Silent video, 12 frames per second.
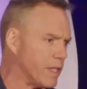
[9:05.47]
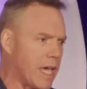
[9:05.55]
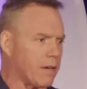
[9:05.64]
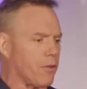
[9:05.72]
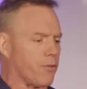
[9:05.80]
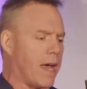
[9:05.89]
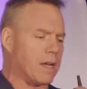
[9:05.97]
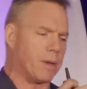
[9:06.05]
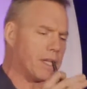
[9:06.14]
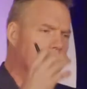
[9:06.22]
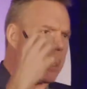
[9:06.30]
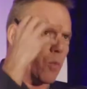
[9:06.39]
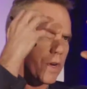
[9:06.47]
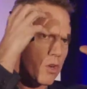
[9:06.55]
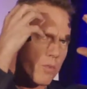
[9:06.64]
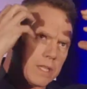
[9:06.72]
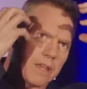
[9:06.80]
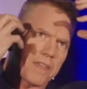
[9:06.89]
We take it for granted, but it, when
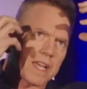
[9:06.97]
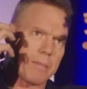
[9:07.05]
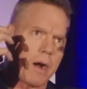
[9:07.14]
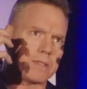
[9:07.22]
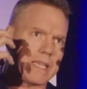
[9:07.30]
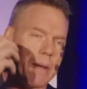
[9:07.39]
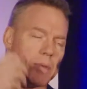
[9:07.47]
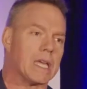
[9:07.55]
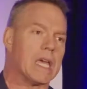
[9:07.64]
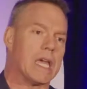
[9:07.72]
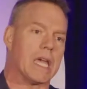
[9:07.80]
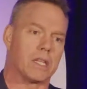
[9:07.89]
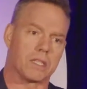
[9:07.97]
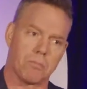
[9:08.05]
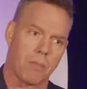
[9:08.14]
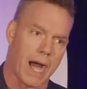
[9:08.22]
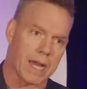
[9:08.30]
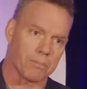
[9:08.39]
you really think about what's happening, it is
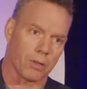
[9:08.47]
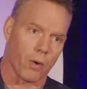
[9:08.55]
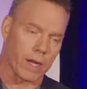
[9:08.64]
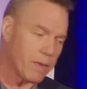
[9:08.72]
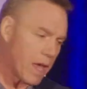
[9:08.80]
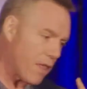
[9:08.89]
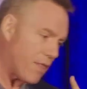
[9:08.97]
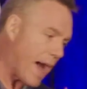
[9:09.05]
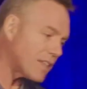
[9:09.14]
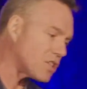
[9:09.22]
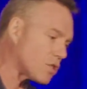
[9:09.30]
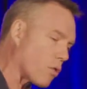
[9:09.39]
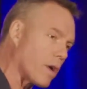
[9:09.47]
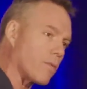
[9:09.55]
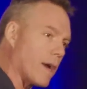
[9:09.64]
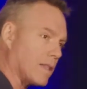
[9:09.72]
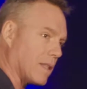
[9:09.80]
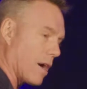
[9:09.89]
mind blowing. That story
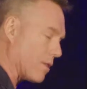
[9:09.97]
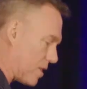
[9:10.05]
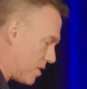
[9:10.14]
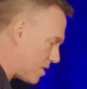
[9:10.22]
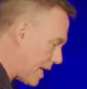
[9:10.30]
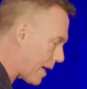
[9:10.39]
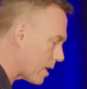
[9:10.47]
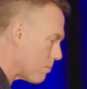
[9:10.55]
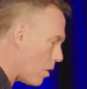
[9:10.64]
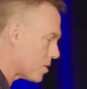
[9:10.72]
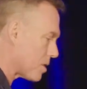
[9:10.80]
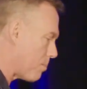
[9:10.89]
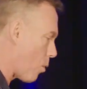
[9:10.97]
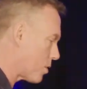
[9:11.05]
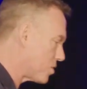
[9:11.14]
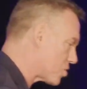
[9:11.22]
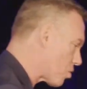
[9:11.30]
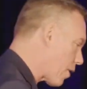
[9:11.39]
right there is the second most
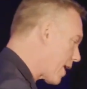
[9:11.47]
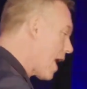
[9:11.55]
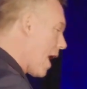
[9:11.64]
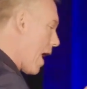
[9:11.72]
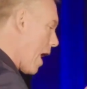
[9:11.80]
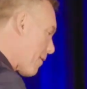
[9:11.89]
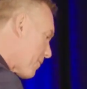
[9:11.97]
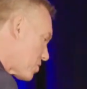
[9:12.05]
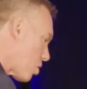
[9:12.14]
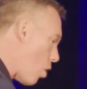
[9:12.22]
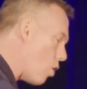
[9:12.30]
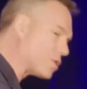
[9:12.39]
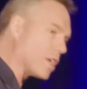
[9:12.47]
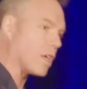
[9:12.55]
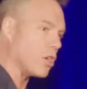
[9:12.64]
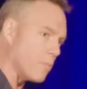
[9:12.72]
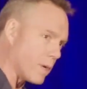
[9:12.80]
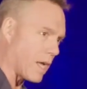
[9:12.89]
important story ever told to
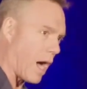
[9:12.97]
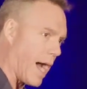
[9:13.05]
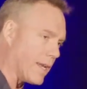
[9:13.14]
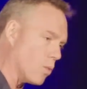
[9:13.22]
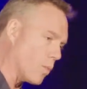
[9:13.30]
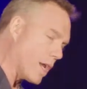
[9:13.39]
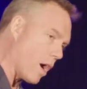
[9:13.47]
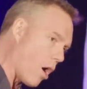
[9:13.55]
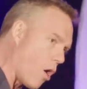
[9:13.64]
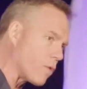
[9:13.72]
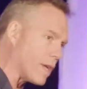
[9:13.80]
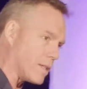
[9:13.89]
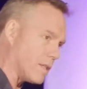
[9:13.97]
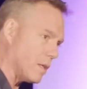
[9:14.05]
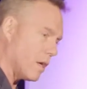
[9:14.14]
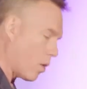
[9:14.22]
humankind, and we own it.